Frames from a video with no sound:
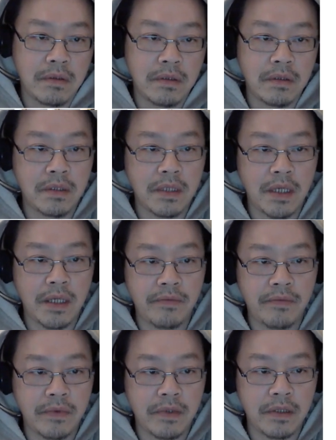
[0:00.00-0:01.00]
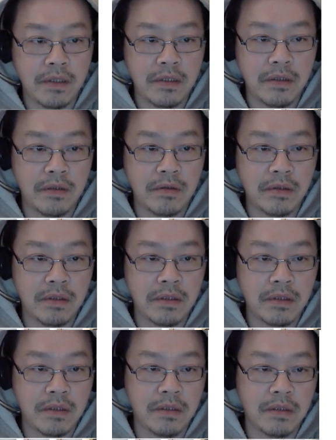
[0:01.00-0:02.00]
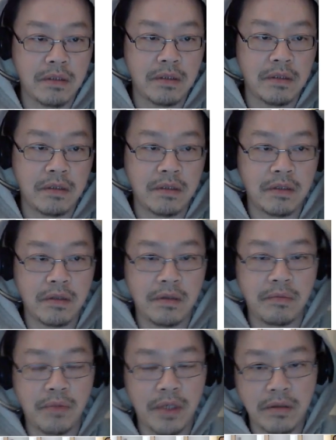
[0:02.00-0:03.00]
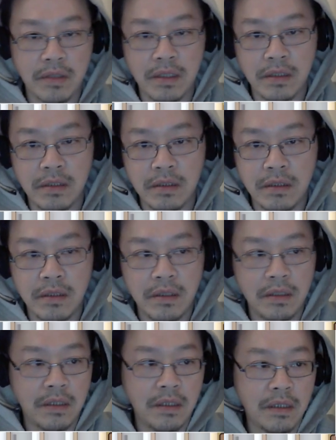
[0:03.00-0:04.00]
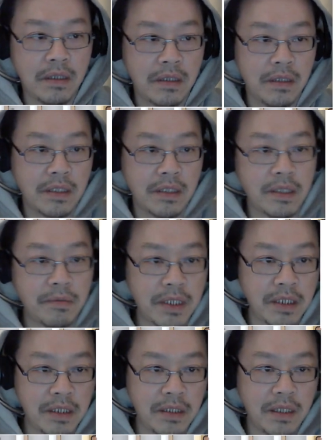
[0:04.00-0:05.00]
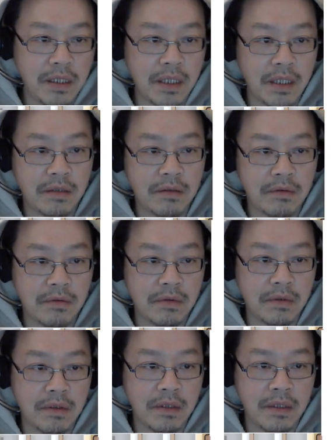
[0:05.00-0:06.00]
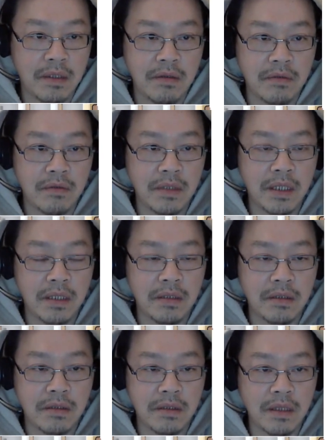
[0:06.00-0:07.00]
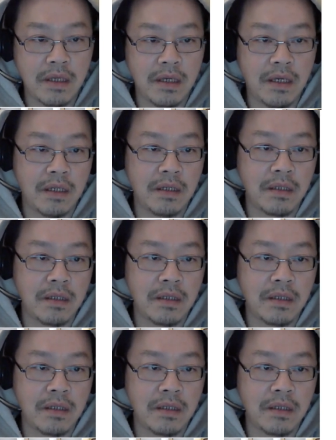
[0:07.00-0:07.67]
save, close, show in browser. It's empty, and we can say,